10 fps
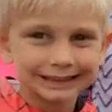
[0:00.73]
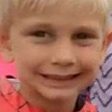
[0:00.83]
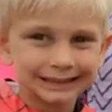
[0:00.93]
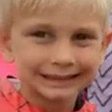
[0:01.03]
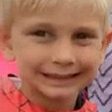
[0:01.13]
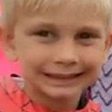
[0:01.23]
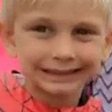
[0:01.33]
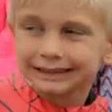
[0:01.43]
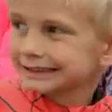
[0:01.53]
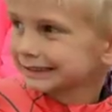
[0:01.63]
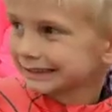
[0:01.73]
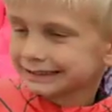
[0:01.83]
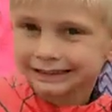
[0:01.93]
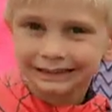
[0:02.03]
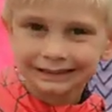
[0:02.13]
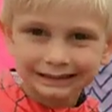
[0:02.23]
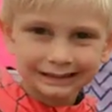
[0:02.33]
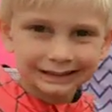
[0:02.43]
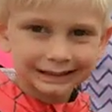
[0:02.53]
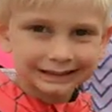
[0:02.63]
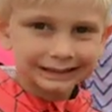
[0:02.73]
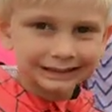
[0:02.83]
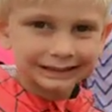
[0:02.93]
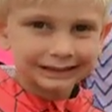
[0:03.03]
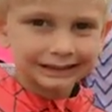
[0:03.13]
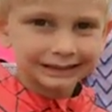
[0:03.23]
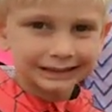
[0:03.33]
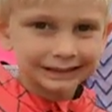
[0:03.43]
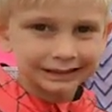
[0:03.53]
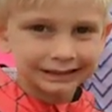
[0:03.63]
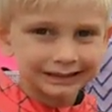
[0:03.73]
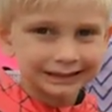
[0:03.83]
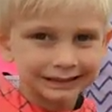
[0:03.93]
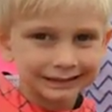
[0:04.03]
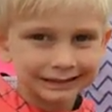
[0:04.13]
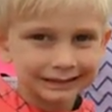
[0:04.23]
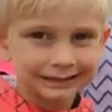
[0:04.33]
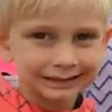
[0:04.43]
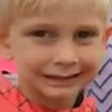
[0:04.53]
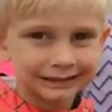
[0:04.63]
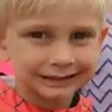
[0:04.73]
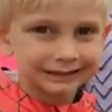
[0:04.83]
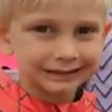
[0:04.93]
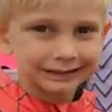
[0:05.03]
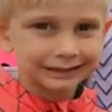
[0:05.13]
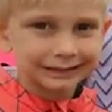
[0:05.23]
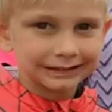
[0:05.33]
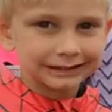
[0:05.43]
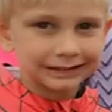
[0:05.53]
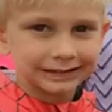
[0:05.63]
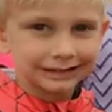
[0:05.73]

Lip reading: The person shown says nothing.